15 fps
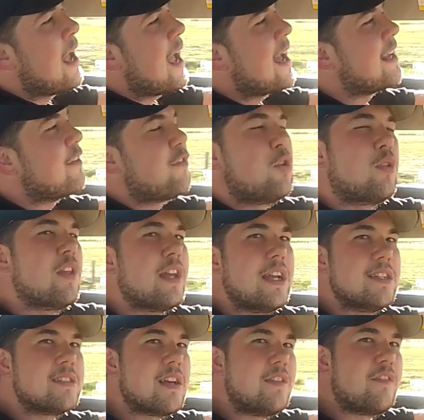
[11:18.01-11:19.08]
And if you
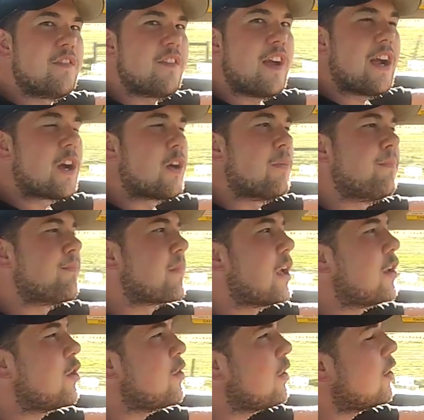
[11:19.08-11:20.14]
think it's unfair,
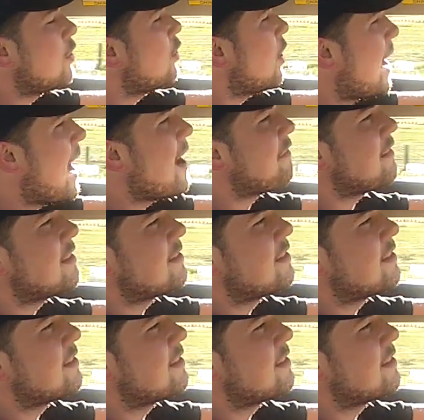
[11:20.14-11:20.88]
you have to